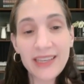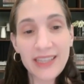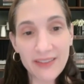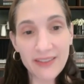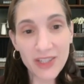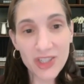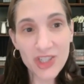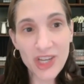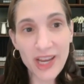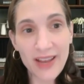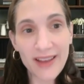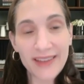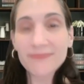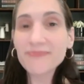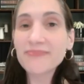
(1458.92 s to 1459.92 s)
Give it a
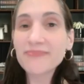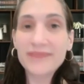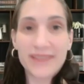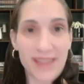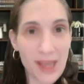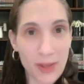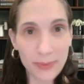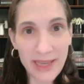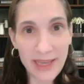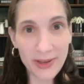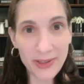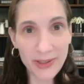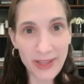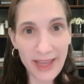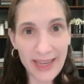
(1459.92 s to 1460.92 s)
shot. Tell me how
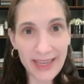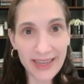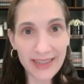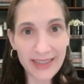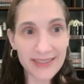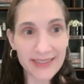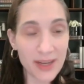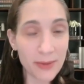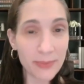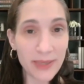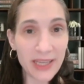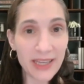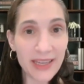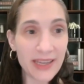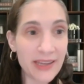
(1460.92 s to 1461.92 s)
you like it. Tell
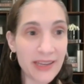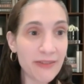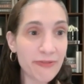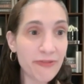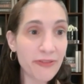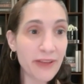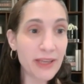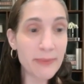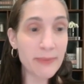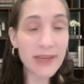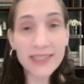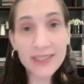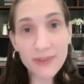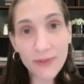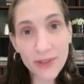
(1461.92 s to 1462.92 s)
me if it made
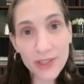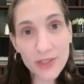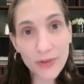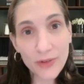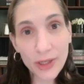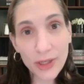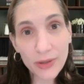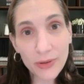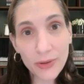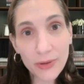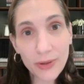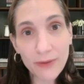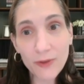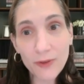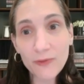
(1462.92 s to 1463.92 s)
a difference for
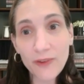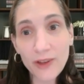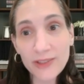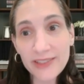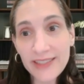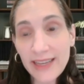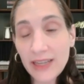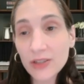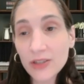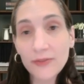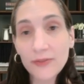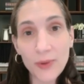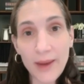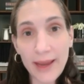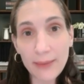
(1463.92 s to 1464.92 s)
you, if you felt saner,
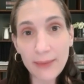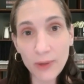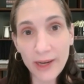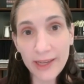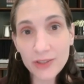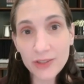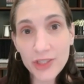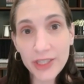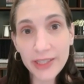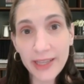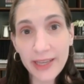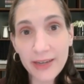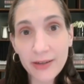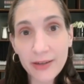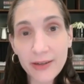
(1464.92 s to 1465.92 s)
if you had more energy
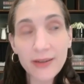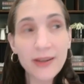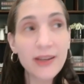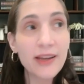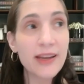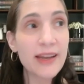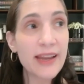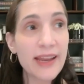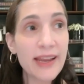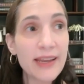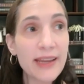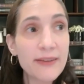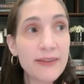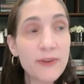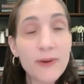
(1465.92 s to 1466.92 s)
later,
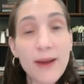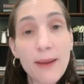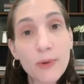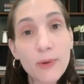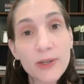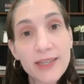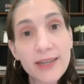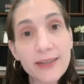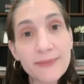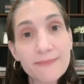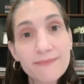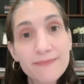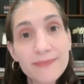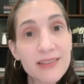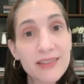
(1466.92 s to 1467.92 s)
and if you got more done.
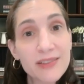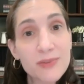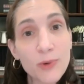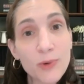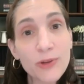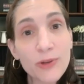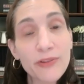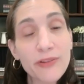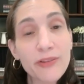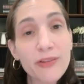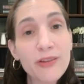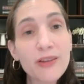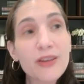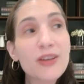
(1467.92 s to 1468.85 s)
It's worth